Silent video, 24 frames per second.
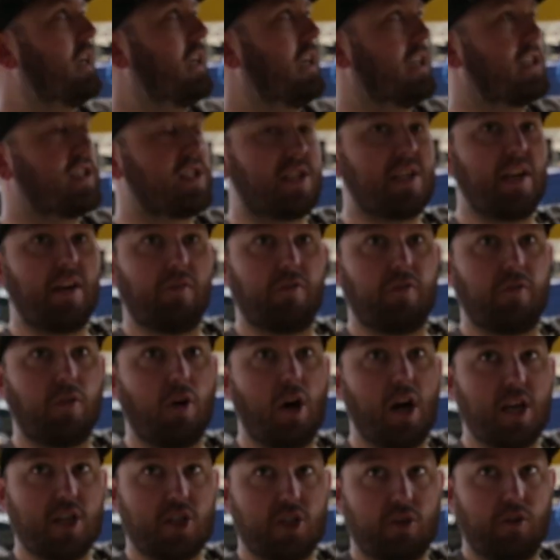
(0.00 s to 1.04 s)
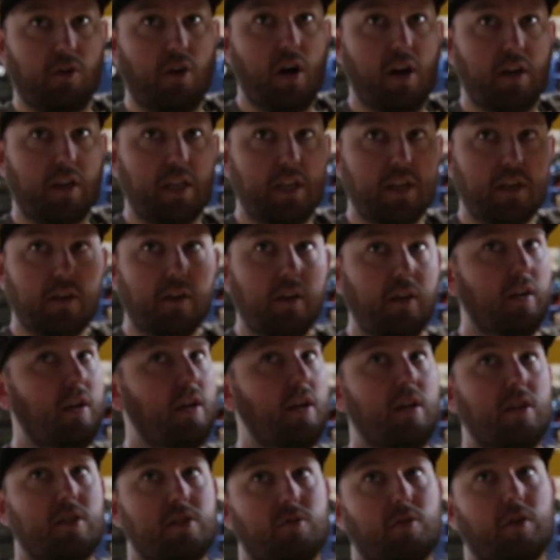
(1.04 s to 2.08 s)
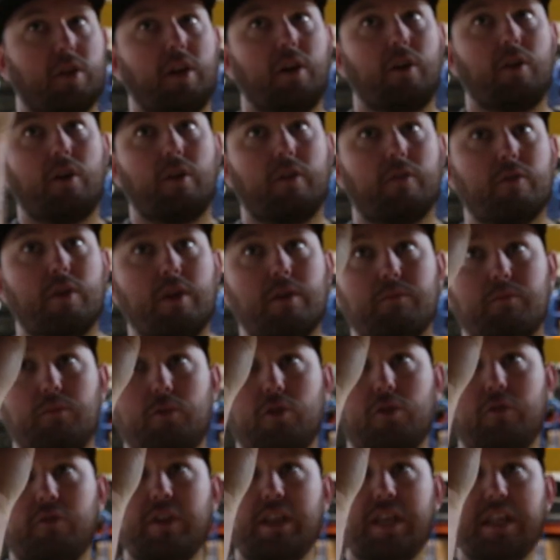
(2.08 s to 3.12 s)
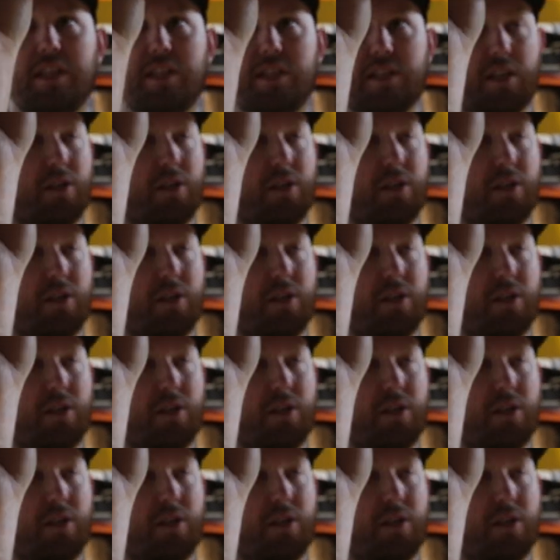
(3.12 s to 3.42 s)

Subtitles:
and sit flush along here. So we're going to remove these.